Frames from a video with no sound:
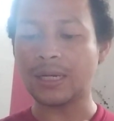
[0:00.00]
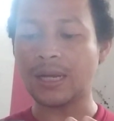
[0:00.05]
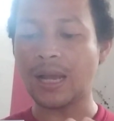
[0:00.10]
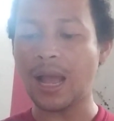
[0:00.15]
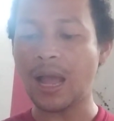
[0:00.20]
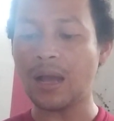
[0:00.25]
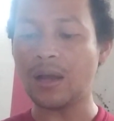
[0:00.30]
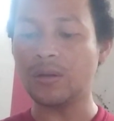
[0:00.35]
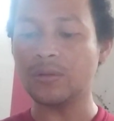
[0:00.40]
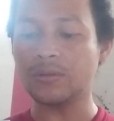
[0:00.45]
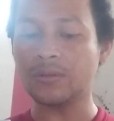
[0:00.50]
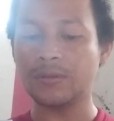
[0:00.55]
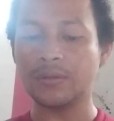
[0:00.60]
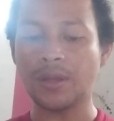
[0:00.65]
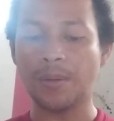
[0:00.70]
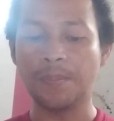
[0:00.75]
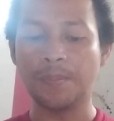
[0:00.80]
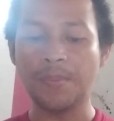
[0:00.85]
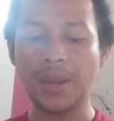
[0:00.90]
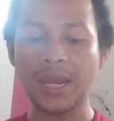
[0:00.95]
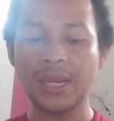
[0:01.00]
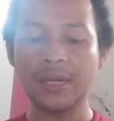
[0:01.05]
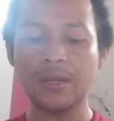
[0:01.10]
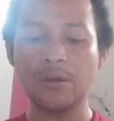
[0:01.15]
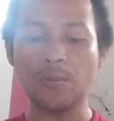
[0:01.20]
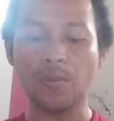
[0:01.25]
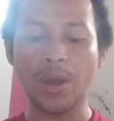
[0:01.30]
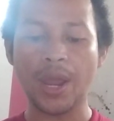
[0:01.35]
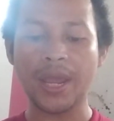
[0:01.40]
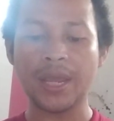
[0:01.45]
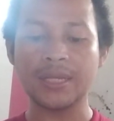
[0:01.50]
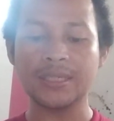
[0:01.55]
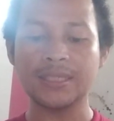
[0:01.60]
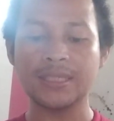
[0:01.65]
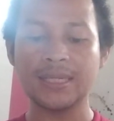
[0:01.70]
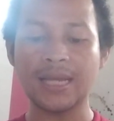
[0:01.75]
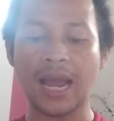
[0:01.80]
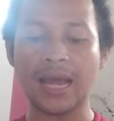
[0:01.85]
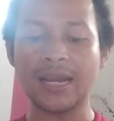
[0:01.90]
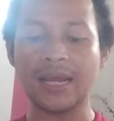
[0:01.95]
the many ways God has
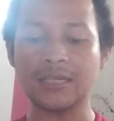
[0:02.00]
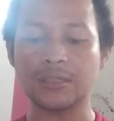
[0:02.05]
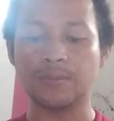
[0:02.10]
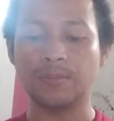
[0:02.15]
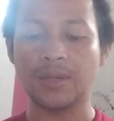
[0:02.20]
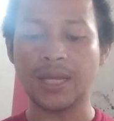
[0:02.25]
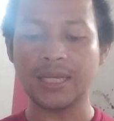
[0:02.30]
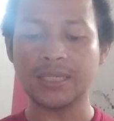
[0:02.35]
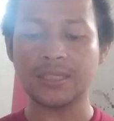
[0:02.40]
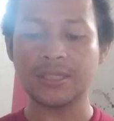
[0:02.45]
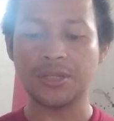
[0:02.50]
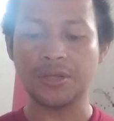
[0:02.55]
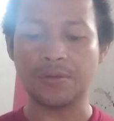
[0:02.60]
blessed you,